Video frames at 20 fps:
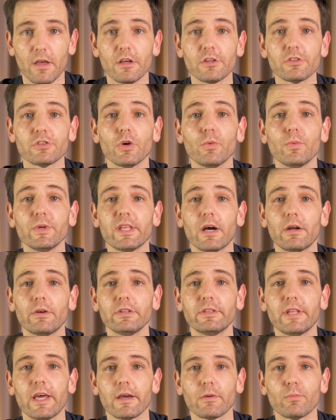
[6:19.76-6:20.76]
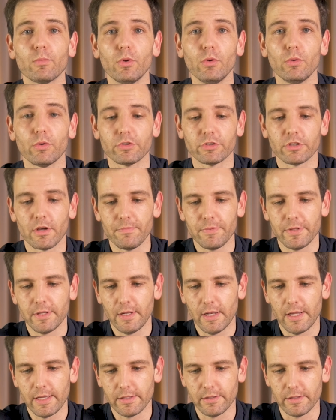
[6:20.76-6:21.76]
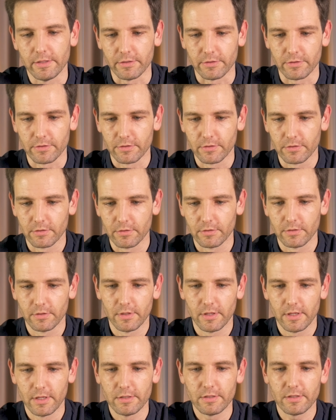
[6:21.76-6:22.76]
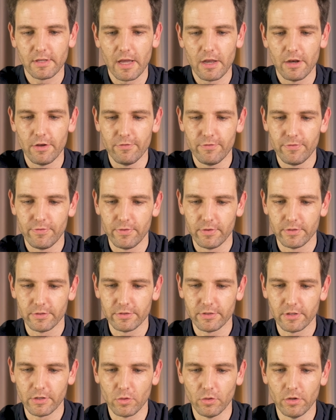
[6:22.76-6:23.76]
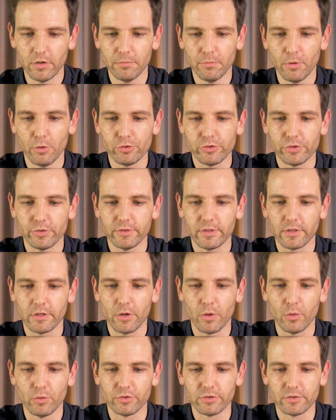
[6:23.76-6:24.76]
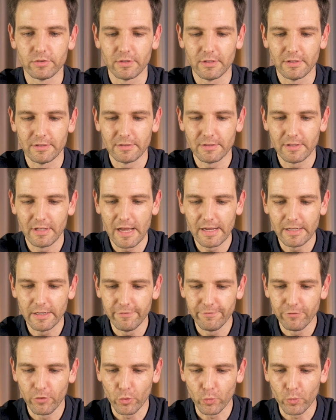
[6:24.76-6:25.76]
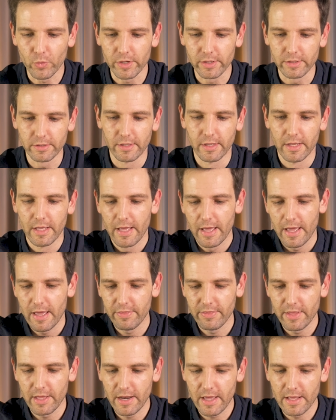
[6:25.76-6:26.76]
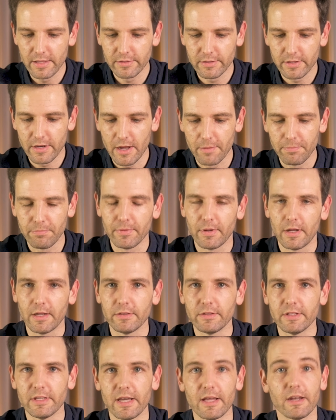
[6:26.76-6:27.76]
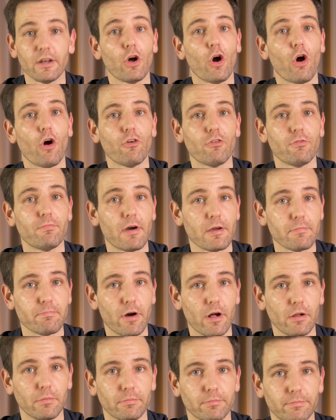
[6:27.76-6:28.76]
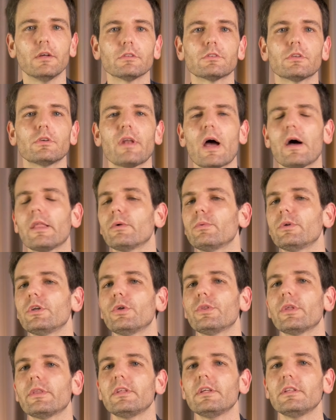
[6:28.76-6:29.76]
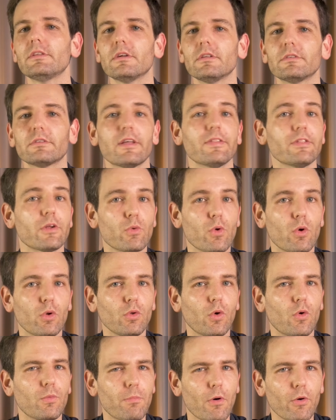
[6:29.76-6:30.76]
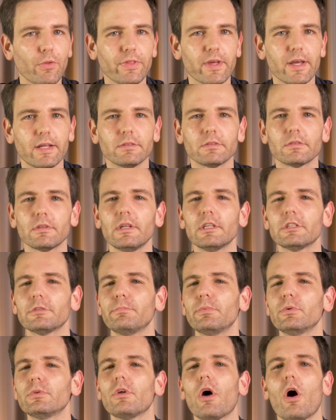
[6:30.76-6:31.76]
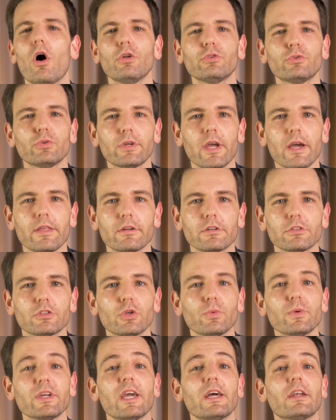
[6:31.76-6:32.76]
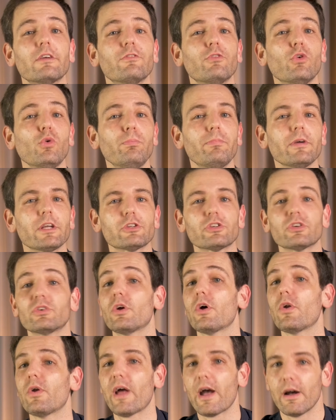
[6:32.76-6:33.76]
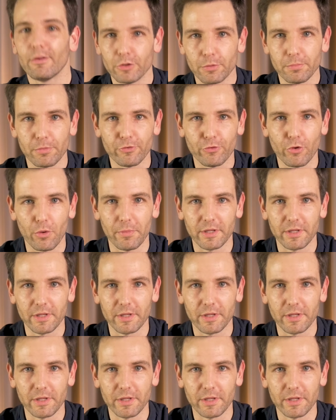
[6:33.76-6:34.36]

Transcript: So without a deck will look something like this. It's kind of circular motion that goes slightly forward and then ends it up at the end of my palm. So now that we know the details and the role of both hands, let's put all together so we get a full picture on how to perform